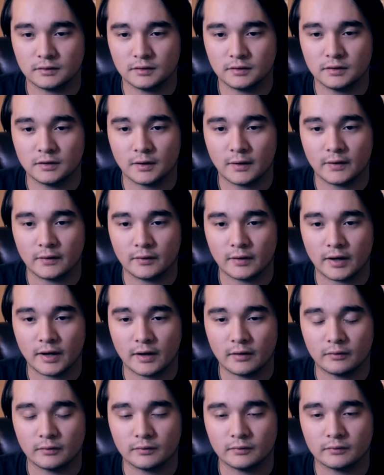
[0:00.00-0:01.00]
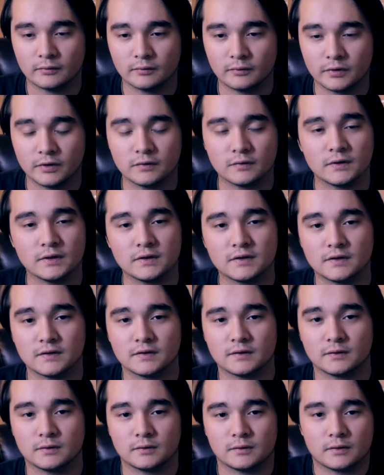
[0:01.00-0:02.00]
You know, you need
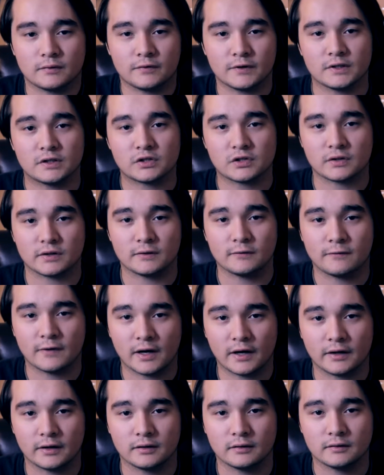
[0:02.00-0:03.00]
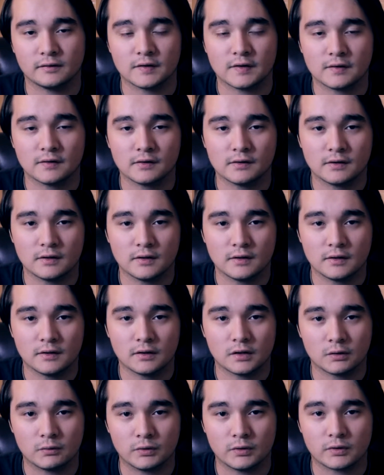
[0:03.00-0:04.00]
to eventually find
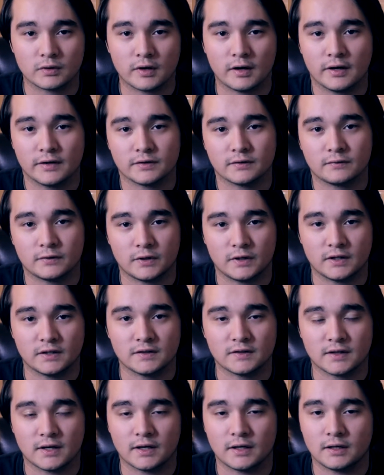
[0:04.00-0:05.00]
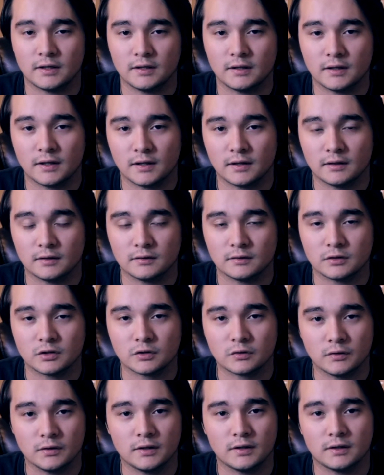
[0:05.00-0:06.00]
the root cause of your anxiety and
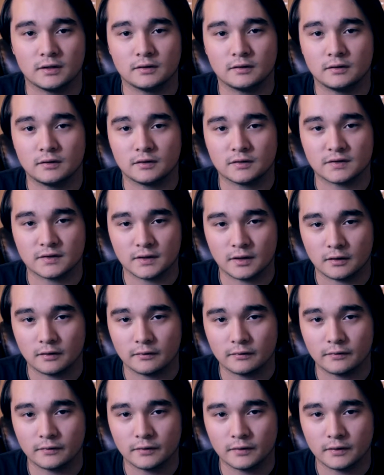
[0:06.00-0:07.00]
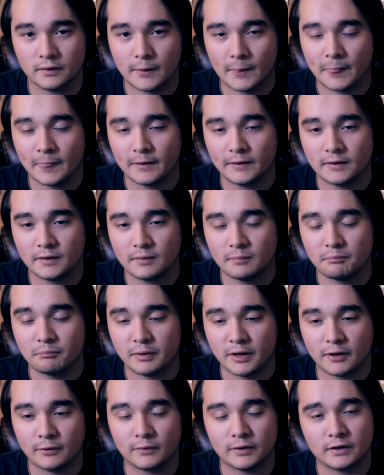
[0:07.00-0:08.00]
treat it yourself.
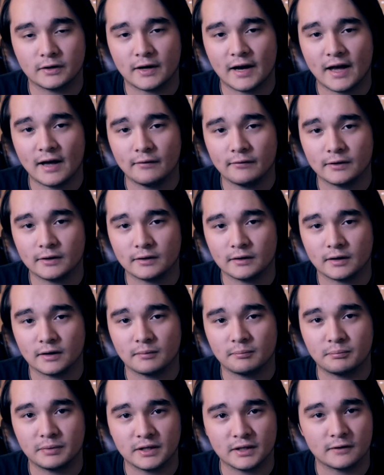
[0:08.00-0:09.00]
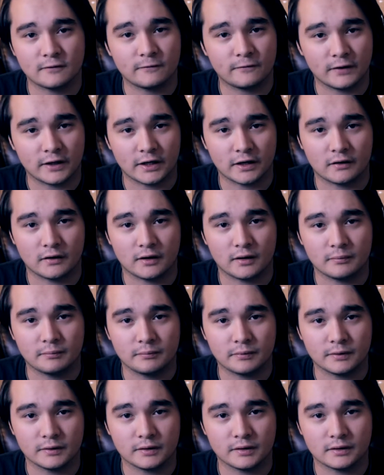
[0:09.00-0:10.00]
But when you're having a big flare-up,
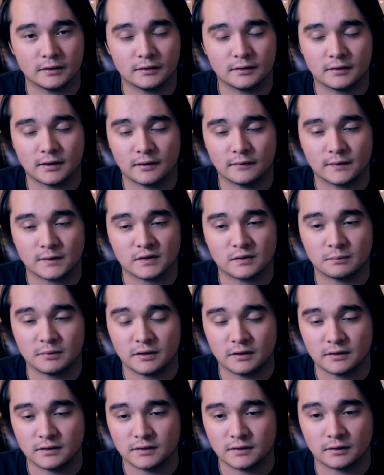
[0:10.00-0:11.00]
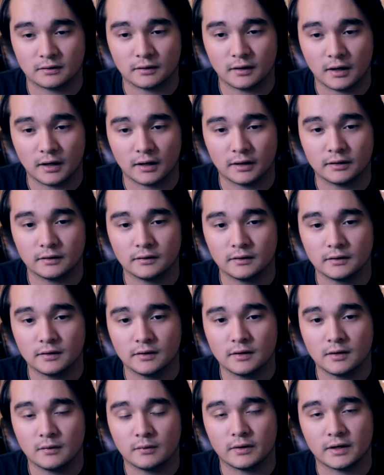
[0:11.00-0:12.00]
and I've experienced it a lot,
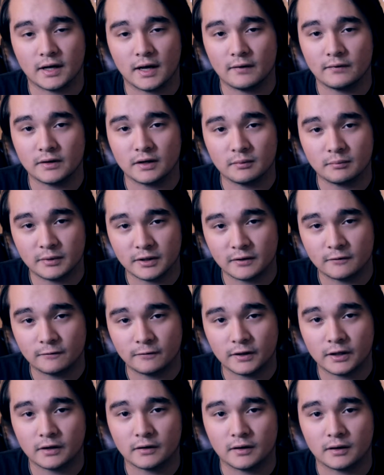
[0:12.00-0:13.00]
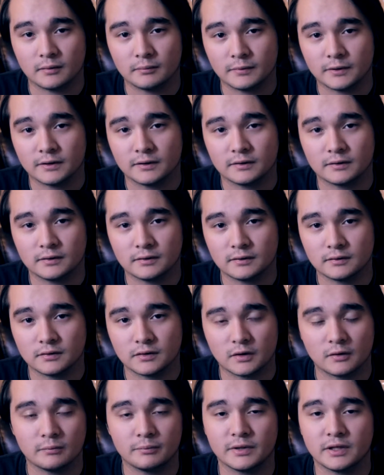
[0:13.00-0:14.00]
when you're having a big flare-up,
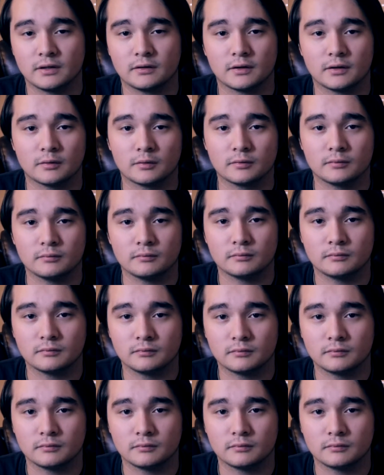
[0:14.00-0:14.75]
don't be alone.